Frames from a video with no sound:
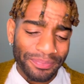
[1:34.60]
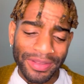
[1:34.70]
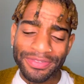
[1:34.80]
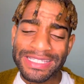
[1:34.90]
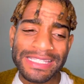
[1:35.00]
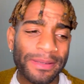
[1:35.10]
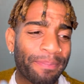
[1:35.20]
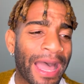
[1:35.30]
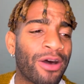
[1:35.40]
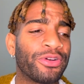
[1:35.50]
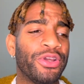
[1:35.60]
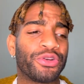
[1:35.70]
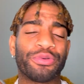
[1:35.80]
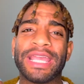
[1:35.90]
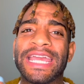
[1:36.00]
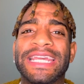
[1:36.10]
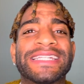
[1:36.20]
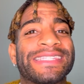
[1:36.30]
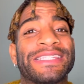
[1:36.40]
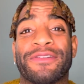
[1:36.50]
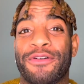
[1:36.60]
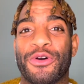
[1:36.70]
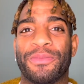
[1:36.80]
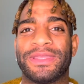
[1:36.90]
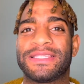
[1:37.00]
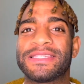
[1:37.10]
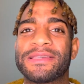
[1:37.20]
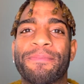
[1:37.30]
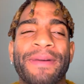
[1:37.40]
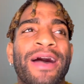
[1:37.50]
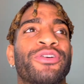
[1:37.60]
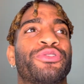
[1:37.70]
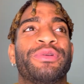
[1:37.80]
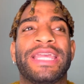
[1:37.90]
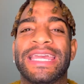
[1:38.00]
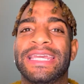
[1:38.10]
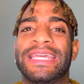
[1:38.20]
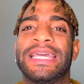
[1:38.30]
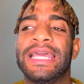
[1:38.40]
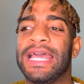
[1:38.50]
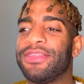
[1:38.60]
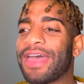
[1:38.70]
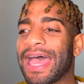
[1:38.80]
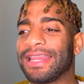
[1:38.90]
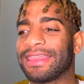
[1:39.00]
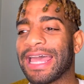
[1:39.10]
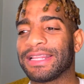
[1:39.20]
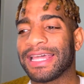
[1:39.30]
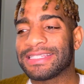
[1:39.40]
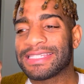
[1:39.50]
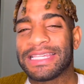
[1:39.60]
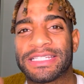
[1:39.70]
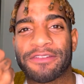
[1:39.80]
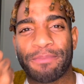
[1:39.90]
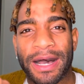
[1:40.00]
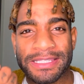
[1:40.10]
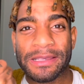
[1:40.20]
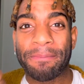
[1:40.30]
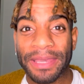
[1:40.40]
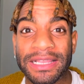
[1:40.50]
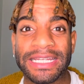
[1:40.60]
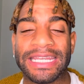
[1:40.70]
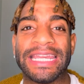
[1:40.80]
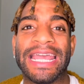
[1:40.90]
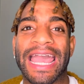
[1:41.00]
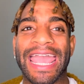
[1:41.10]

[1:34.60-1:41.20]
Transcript: This is about creating a sense of hope. This is about creating that sense of possibility.